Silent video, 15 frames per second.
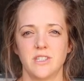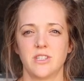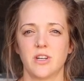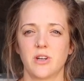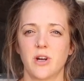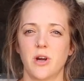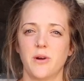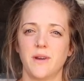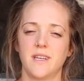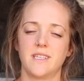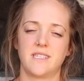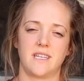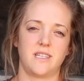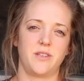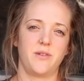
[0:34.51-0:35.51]
Togo
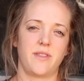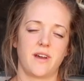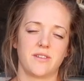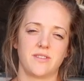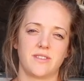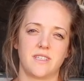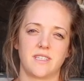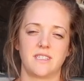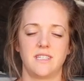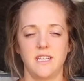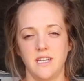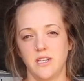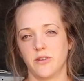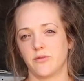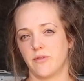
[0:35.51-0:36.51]
is a
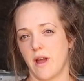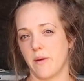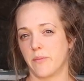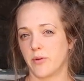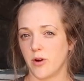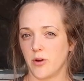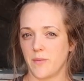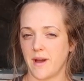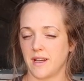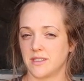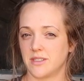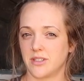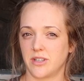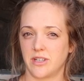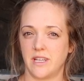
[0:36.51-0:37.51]
2016 Ram
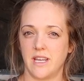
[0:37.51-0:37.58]
ProMaster.